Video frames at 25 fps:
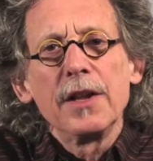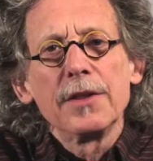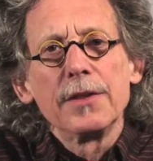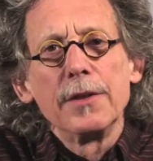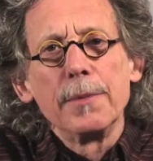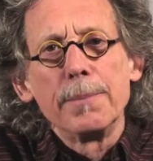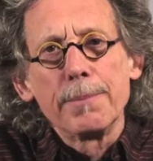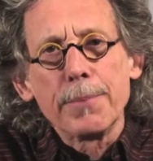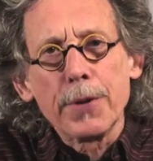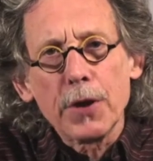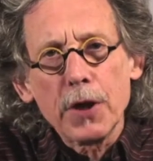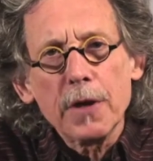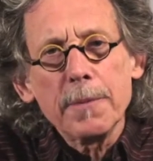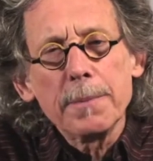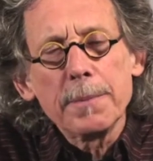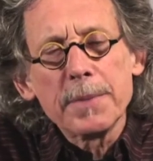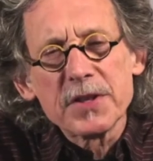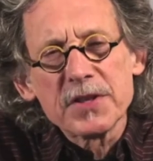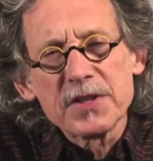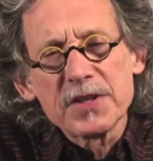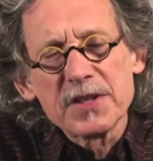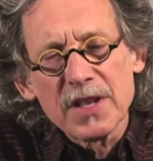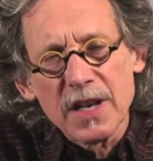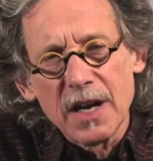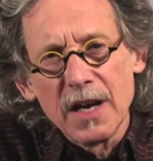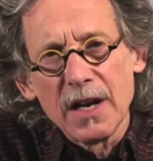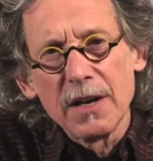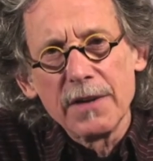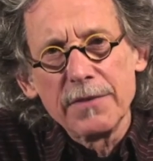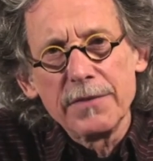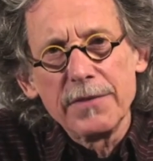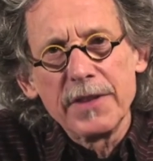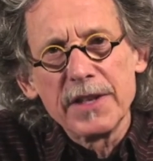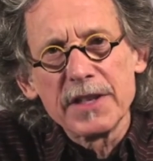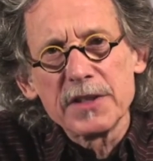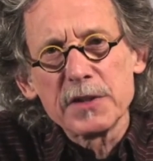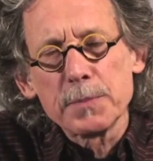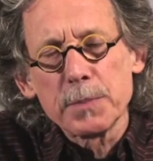The purpose
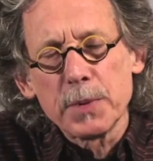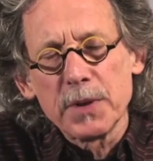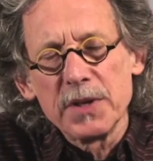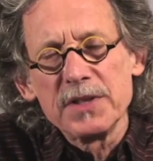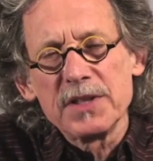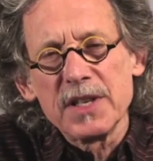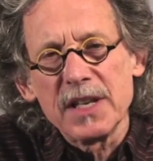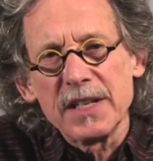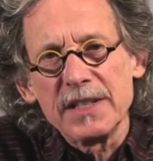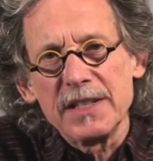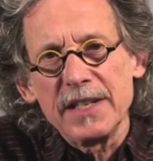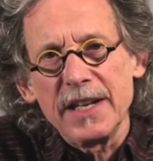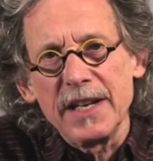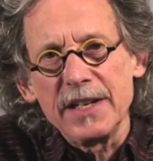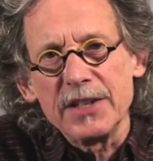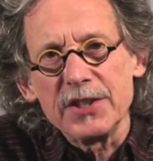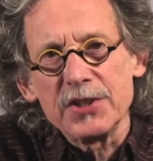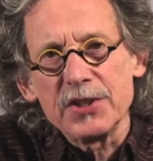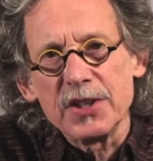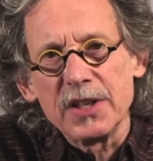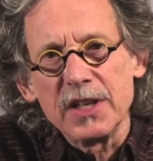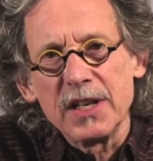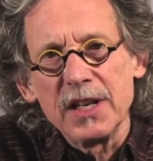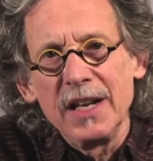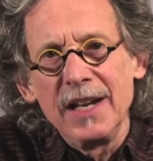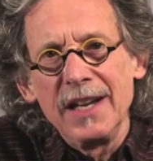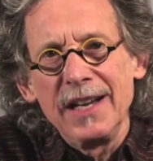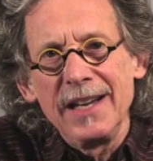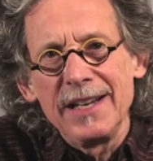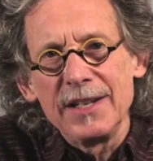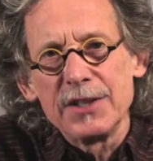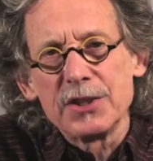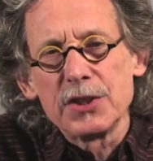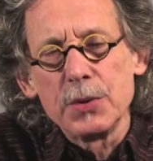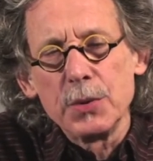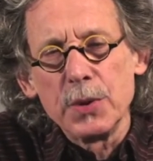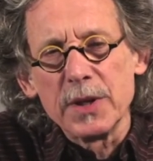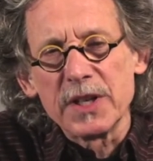of this presentation
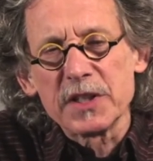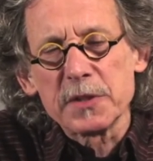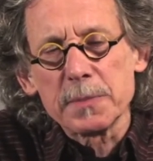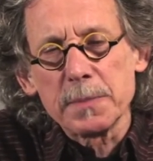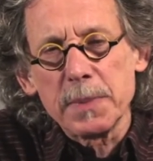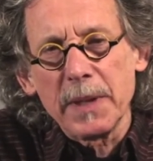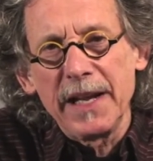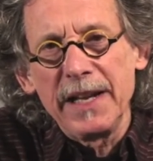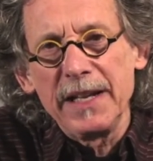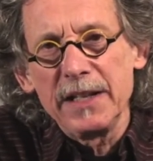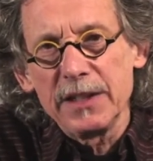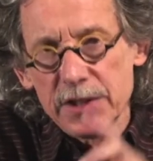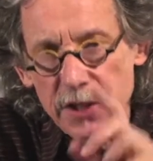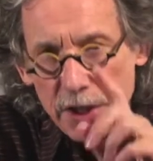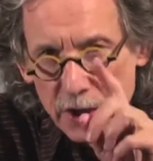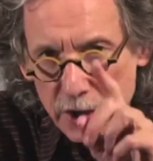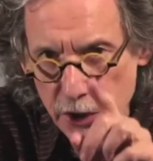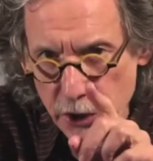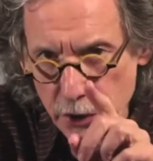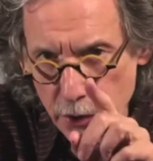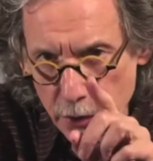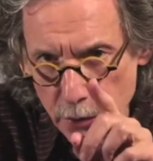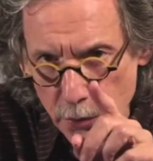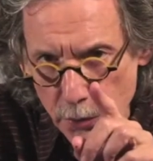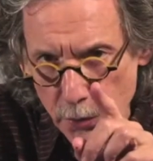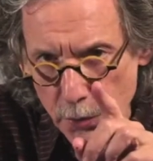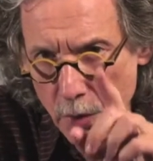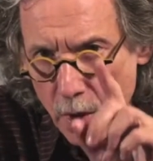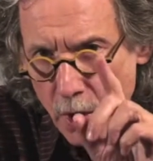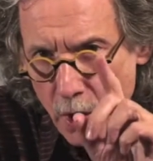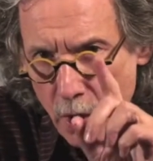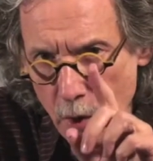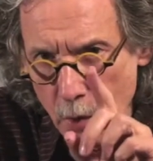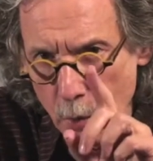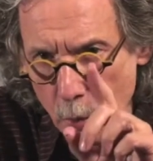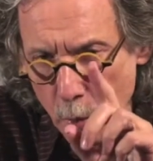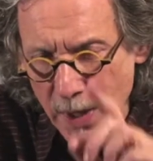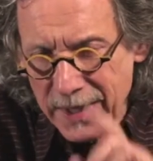is to explain to you
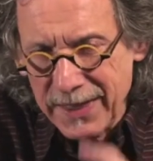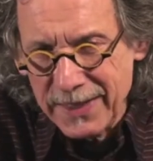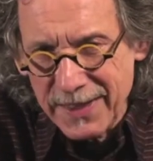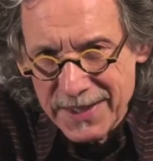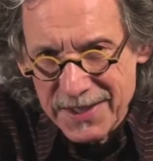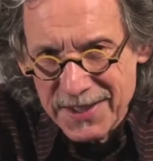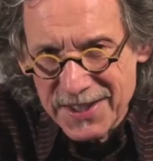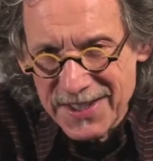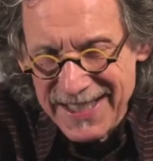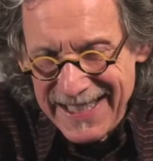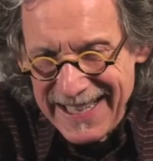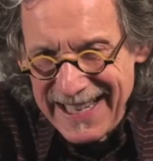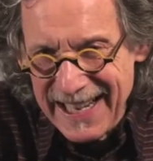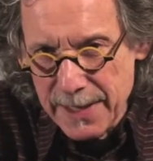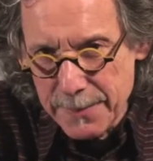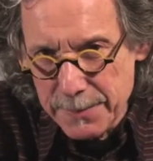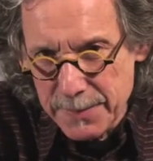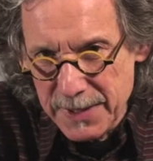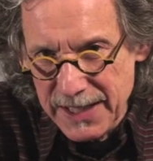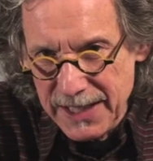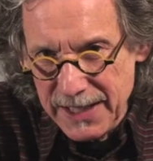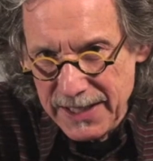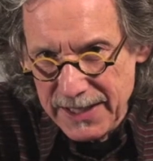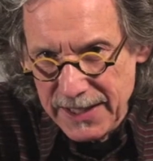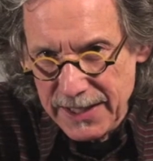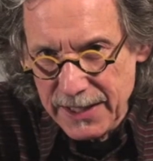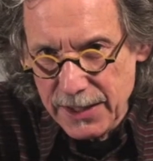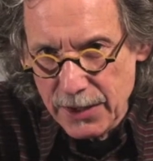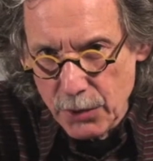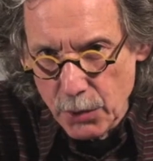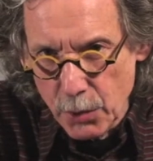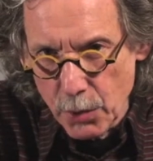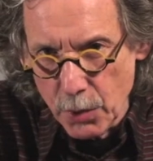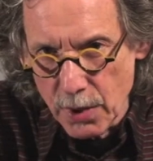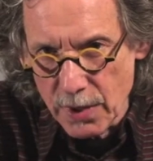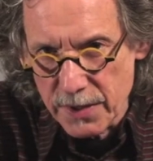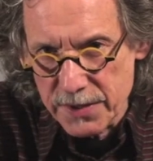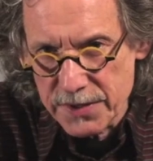what the CMDD
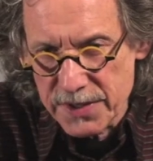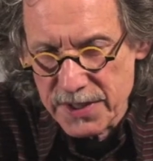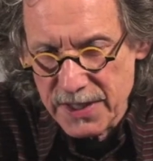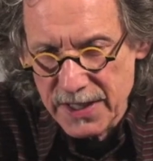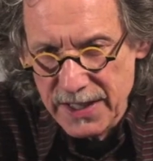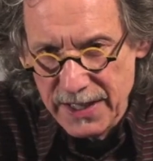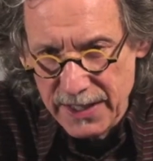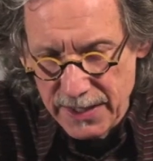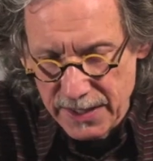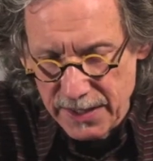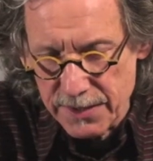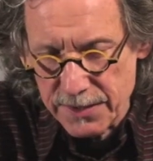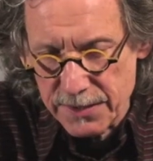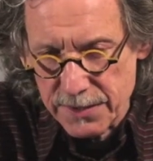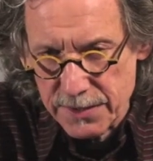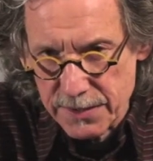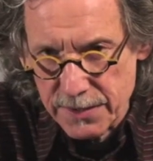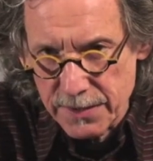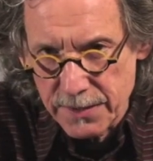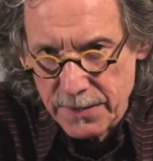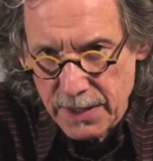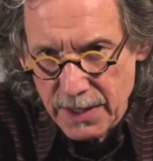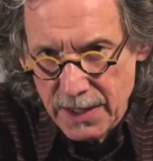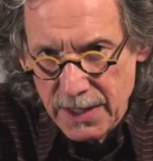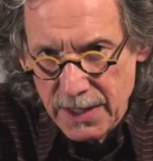course is.